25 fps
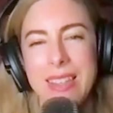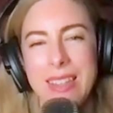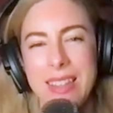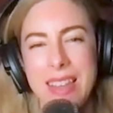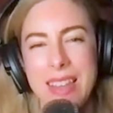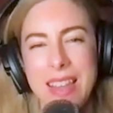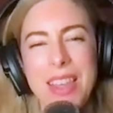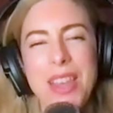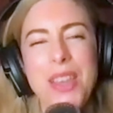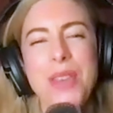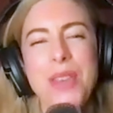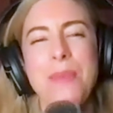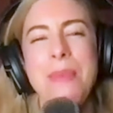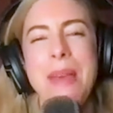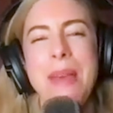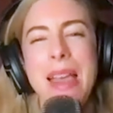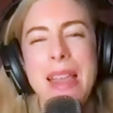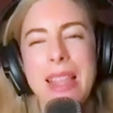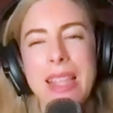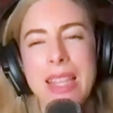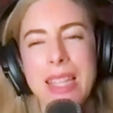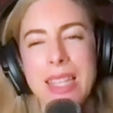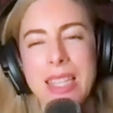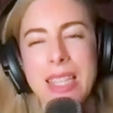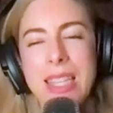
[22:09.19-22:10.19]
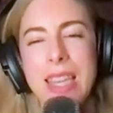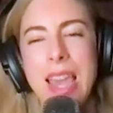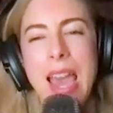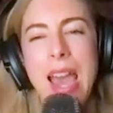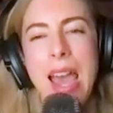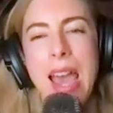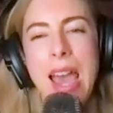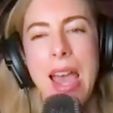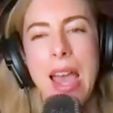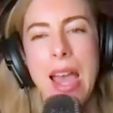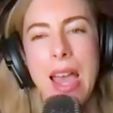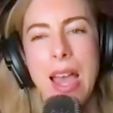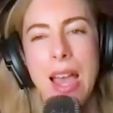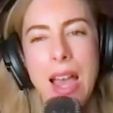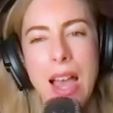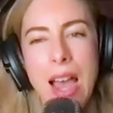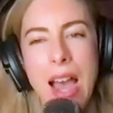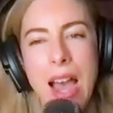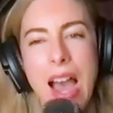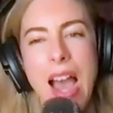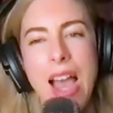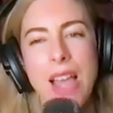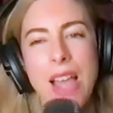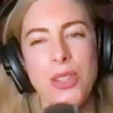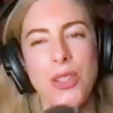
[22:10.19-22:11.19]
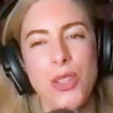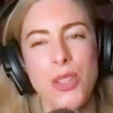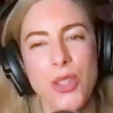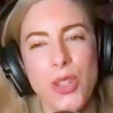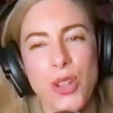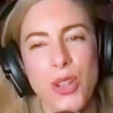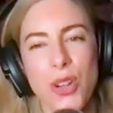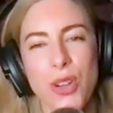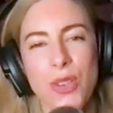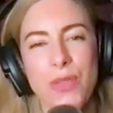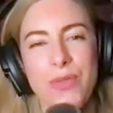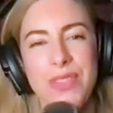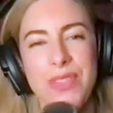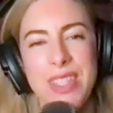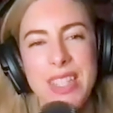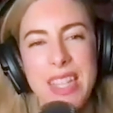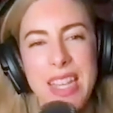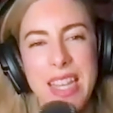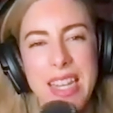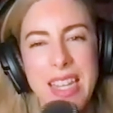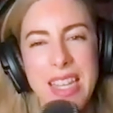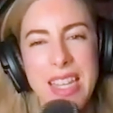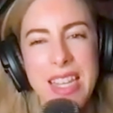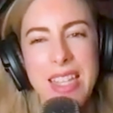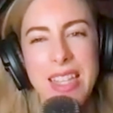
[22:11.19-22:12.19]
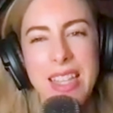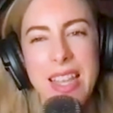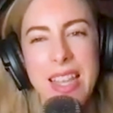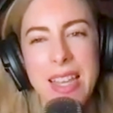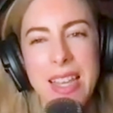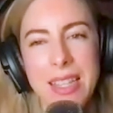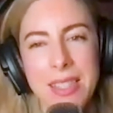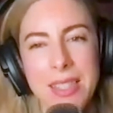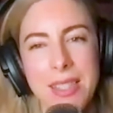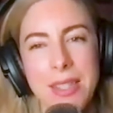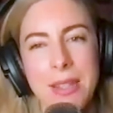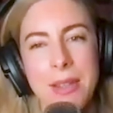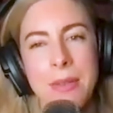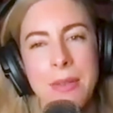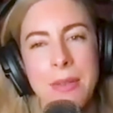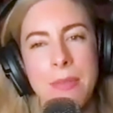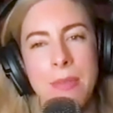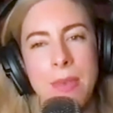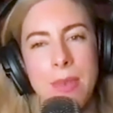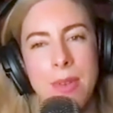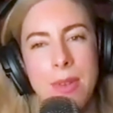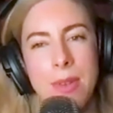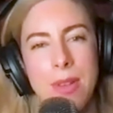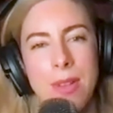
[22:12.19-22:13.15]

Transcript: I thought you meant like, yeah, I served Diddy like some